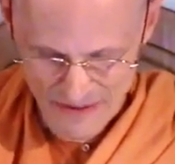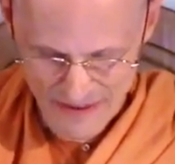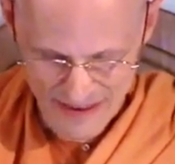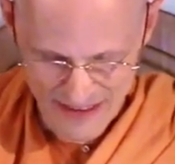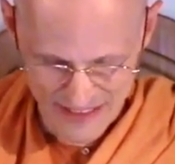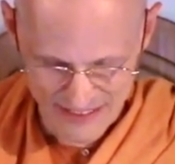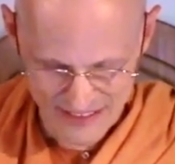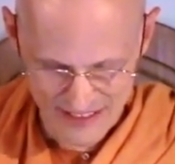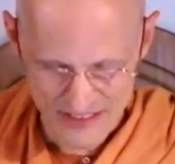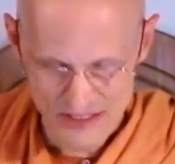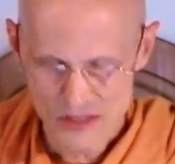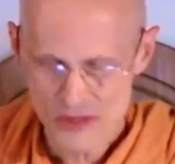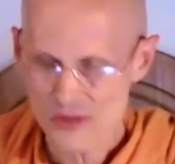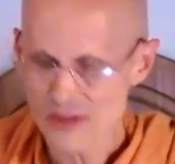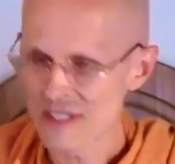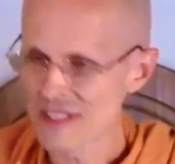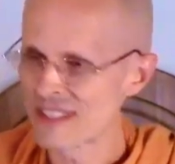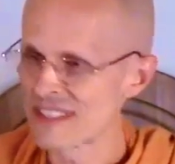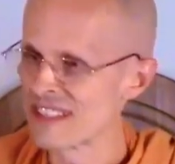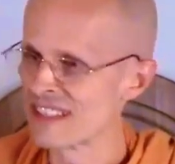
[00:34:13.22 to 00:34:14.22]
It's a
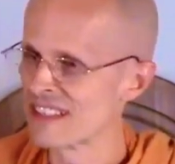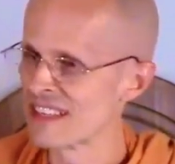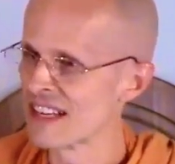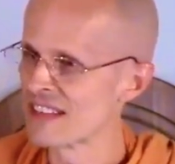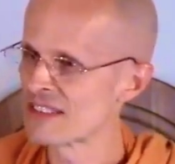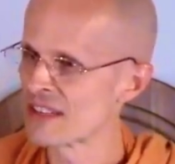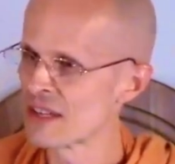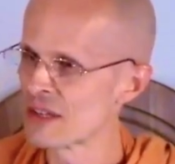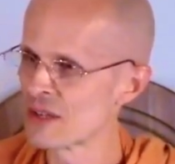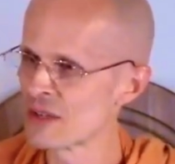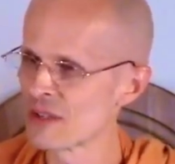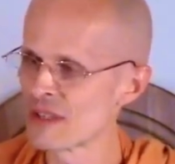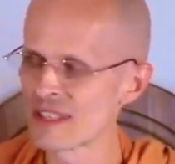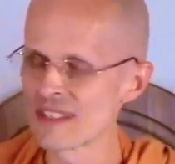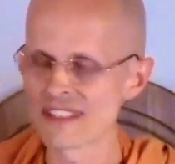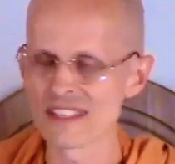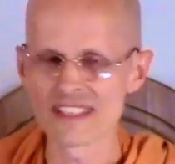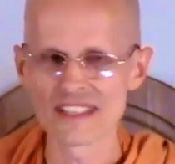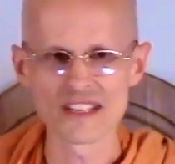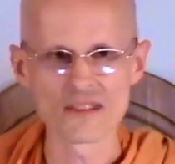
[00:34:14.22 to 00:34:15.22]

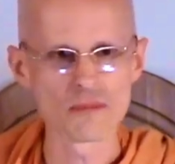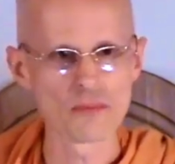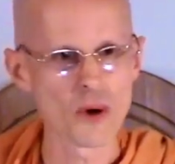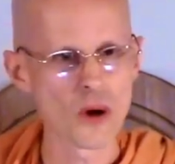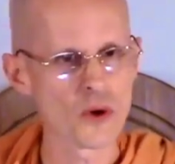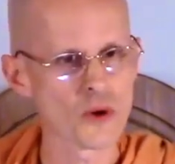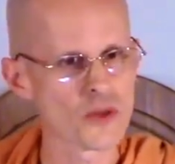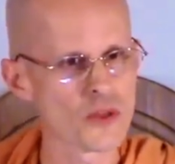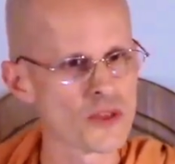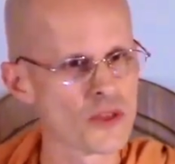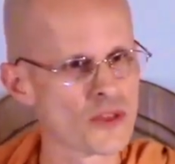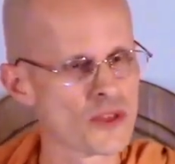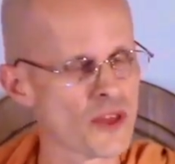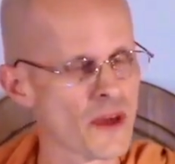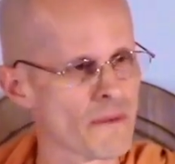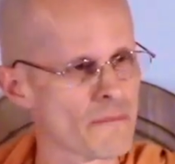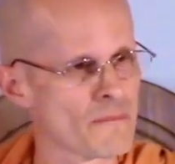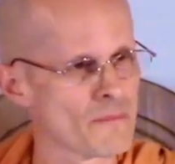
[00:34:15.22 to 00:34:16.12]
unity of both